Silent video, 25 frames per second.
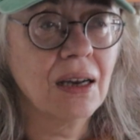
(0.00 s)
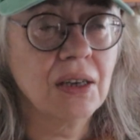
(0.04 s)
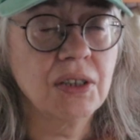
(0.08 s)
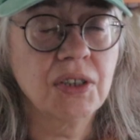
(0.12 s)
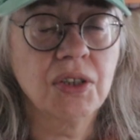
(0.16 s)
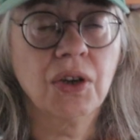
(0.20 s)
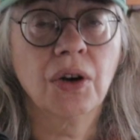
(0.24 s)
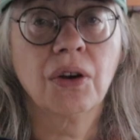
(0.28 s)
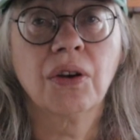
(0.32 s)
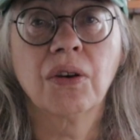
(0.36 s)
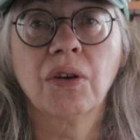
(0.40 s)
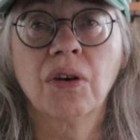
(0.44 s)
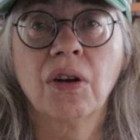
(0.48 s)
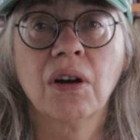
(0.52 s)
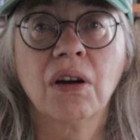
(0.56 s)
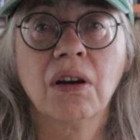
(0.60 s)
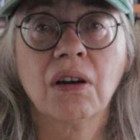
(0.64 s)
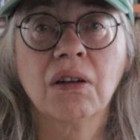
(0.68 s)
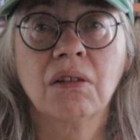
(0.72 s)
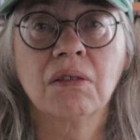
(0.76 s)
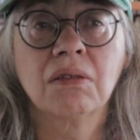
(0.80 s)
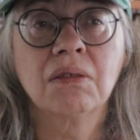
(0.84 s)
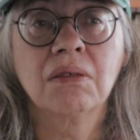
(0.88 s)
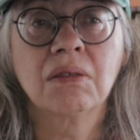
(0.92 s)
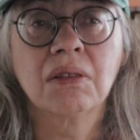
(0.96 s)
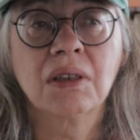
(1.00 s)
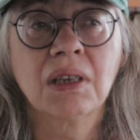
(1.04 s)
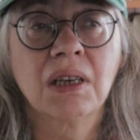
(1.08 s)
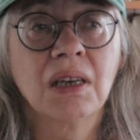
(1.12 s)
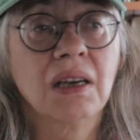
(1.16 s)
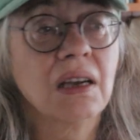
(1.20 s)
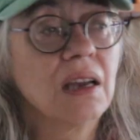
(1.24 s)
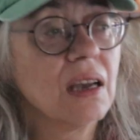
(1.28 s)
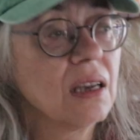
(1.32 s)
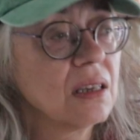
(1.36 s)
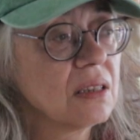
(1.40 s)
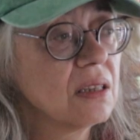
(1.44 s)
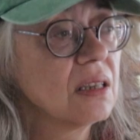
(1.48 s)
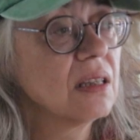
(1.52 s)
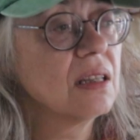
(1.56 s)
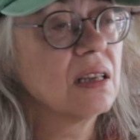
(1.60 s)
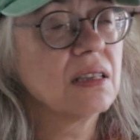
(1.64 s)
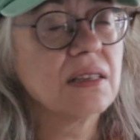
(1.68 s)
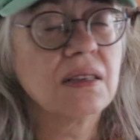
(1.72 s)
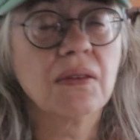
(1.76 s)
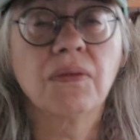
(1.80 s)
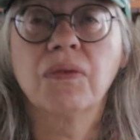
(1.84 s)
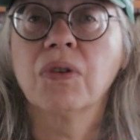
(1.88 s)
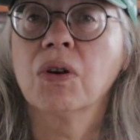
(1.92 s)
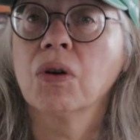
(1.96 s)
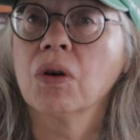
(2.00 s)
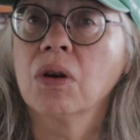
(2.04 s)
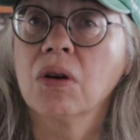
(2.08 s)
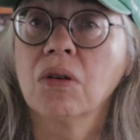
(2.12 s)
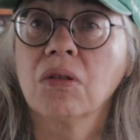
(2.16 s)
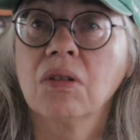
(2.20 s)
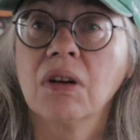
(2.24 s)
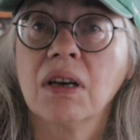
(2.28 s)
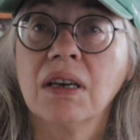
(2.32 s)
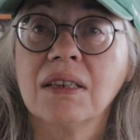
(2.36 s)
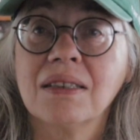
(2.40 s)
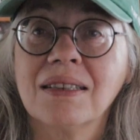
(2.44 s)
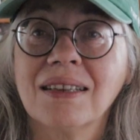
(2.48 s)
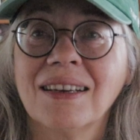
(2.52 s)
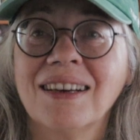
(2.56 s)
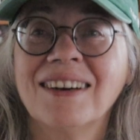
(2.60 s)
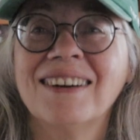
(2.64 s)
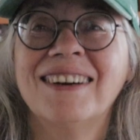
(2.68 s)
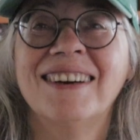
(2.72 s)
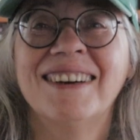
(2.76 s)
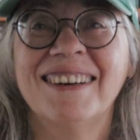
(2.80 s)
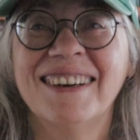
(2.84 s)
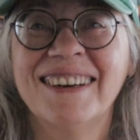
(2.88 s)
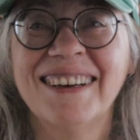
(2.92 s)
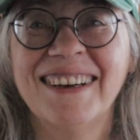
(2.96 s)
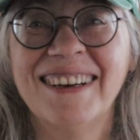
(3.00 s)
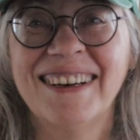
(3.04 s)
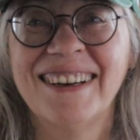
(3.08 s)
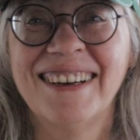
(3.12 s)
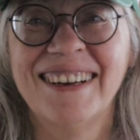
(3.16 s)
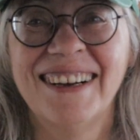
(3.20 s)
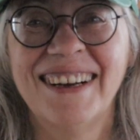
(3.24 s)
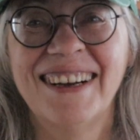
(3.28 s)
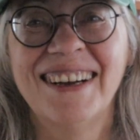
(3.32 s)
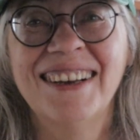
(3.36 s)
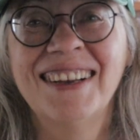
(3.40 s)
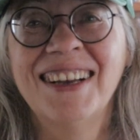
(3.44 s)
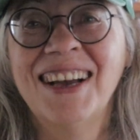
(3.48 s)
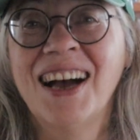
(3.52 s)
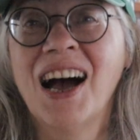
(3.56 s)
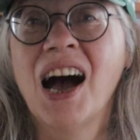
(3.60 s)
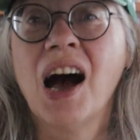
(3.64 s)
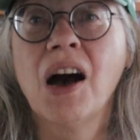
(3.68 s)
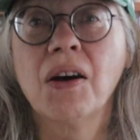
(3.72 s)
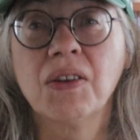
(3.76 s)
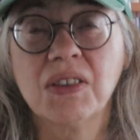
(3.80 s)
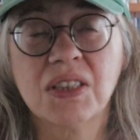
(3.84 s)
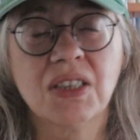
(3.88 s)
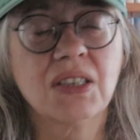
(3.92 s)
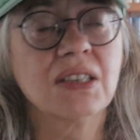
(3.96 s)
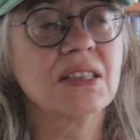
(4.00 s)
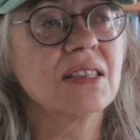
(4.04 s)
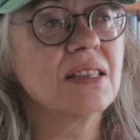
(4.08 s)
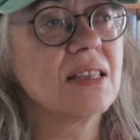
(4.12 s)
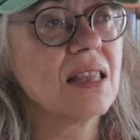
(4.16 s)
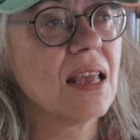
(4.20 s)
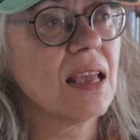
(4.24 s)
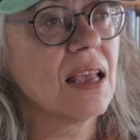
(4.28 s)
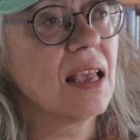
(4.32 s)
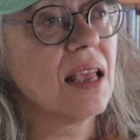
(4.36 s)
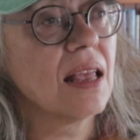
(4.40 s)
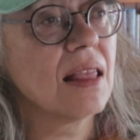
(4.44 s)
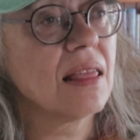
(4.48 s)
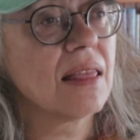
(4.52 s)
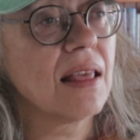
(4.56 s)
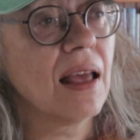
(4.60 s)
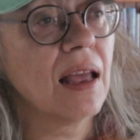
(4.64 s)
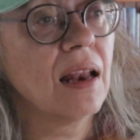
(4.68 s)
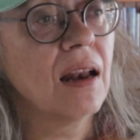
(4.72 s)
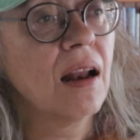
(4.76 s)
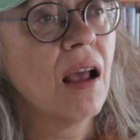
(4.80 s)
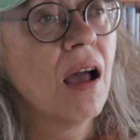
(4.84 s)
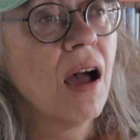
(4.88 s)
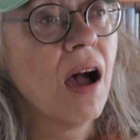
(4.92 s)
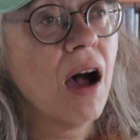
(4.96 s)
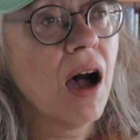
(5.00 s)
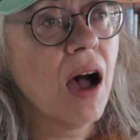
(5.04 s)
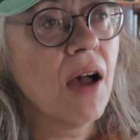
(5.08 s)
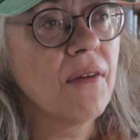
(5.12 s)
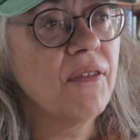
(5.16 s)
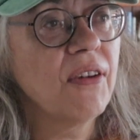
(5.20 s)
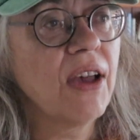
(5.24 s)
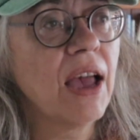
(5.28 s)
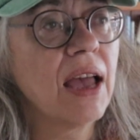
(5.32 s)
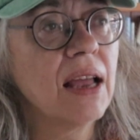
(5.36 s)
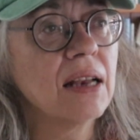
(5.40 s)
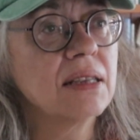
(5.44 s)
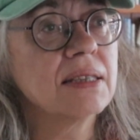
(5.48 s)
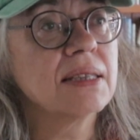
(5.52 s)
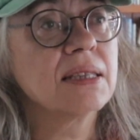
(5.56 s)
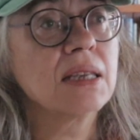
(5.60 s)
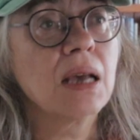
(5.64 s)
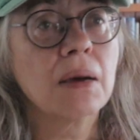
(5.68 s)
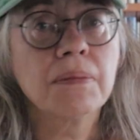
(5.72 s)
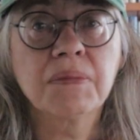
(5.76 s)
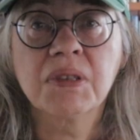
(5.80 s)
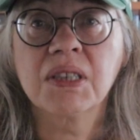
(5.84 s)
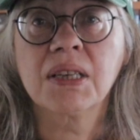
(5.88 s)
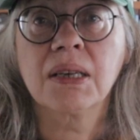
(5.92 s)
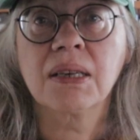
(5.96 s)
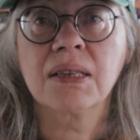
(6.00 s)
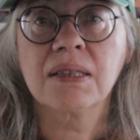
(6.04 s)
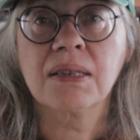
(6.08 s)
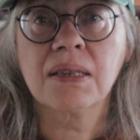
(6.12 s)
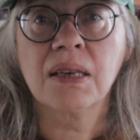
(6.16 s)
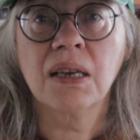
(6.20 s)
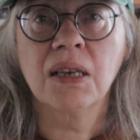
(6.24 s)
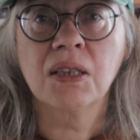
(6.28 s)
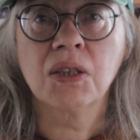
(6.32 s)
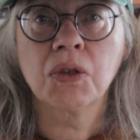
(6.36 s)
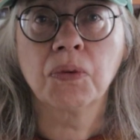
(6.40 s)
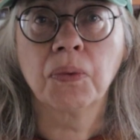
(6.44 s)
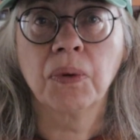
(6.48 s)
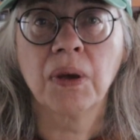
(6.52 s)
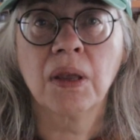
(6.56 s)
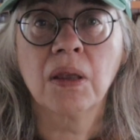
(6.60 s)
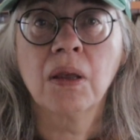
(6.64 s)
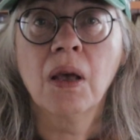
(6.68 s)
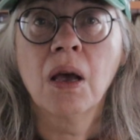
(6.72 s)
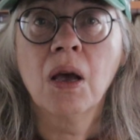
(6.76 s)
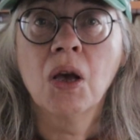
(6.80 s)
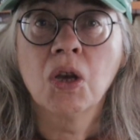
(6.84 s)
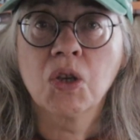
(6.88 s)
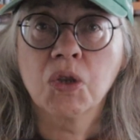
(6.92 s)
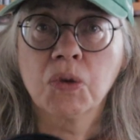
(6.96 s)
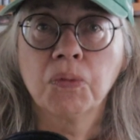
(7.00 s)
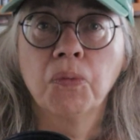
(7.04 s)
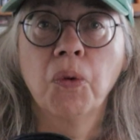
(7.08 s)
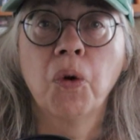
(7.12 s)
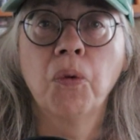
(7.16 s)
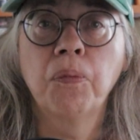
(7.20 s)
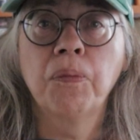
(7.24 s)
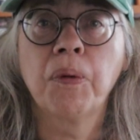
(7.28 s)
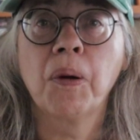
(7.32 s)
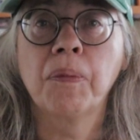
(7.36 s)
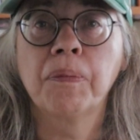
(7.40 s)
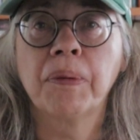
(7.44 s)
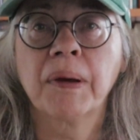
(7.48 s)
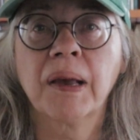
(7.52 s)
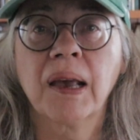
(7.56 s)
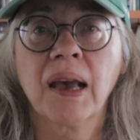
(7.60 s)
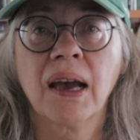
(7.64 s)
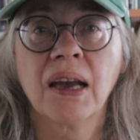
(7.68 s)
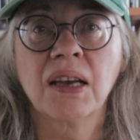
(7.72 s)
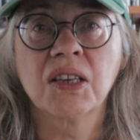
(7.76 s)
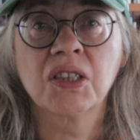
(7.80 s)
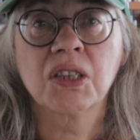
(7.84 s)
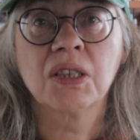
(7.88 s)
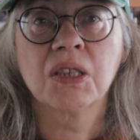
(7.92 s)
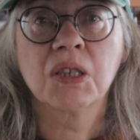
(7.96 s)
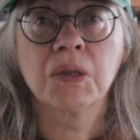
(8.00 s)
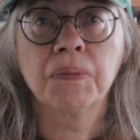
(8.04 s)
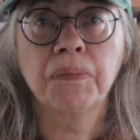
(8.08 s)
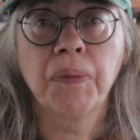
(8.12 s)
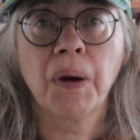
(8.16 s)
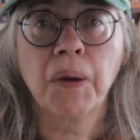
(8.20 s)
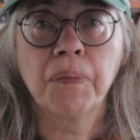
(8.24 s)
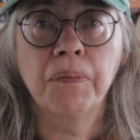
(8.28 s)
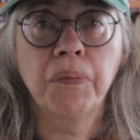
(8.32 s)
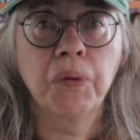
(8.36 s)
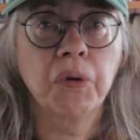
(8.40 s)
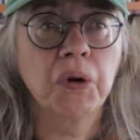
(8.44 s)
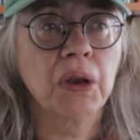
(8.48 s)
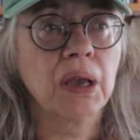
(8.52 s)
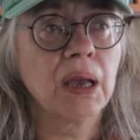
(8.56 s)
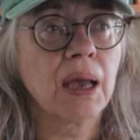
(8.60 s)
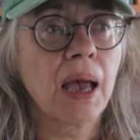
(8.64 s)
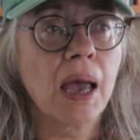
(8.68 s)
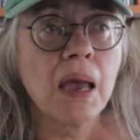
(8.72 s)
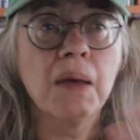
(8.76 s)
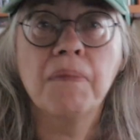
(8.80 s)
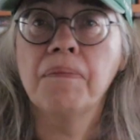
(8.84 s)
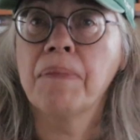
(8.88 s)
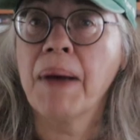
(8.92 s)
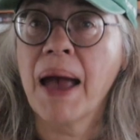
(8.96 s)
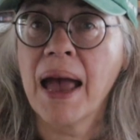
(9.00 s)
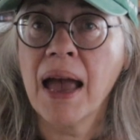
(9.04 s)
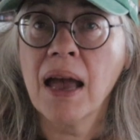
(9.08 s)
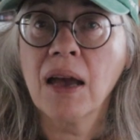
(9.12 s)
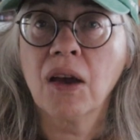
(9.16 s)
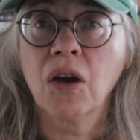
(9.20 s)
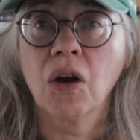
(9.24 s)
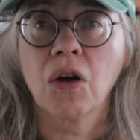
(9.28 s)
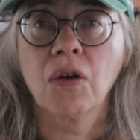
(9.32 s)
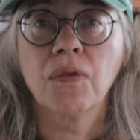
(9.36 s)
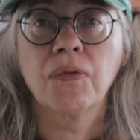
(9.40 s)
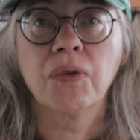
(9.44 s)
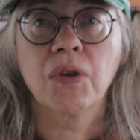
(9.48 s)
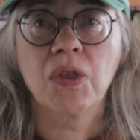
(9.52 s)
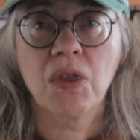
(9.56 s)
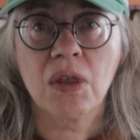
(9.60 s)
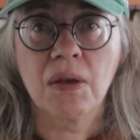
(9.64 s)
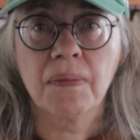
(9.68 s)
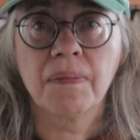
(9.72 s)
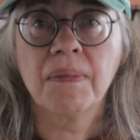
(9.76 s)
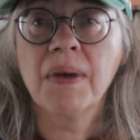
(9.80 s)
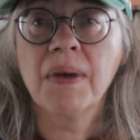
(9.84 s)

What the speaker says: I don't know. Actually, that's a very good idea. I was just thinking that I've had some success with small propagations by putting a bag over them.